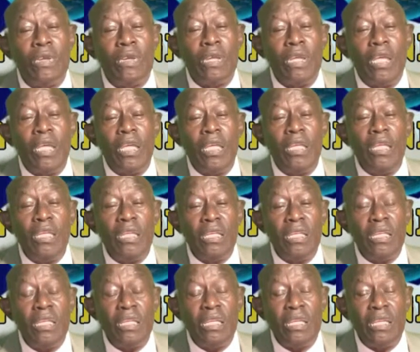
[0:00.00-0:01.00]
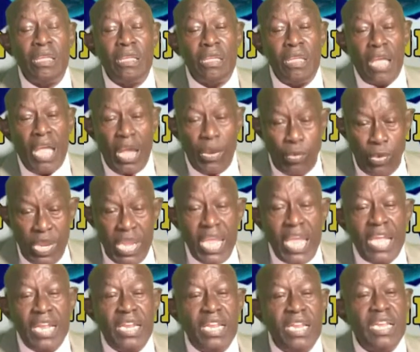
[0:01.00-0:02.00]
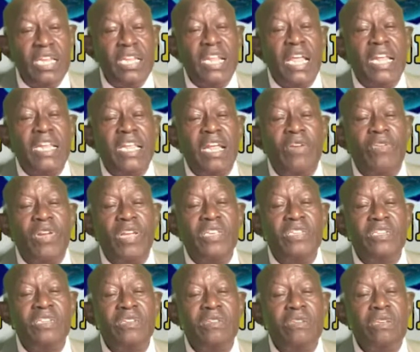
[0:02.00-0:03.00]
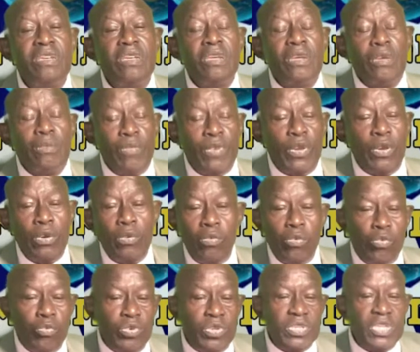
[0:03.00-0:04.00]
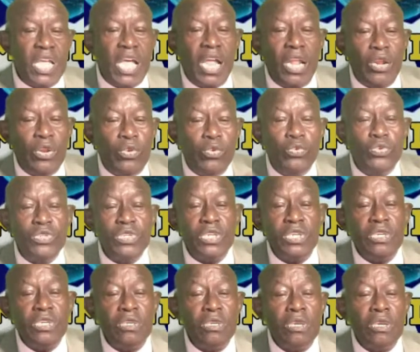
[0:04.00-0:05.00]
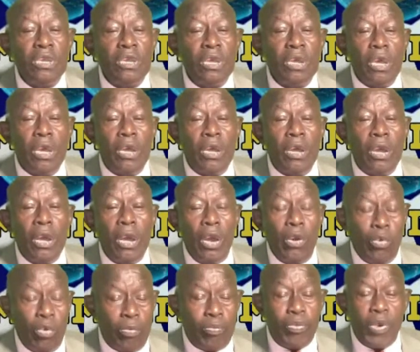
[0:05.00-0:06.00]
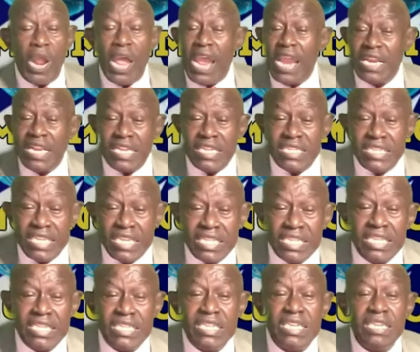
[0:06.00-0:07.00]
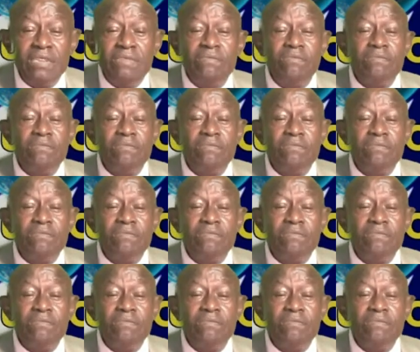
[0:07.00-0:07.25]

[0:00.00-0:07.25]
Huh? Are we headed in that direction? Because when we start losing our pride and dignity,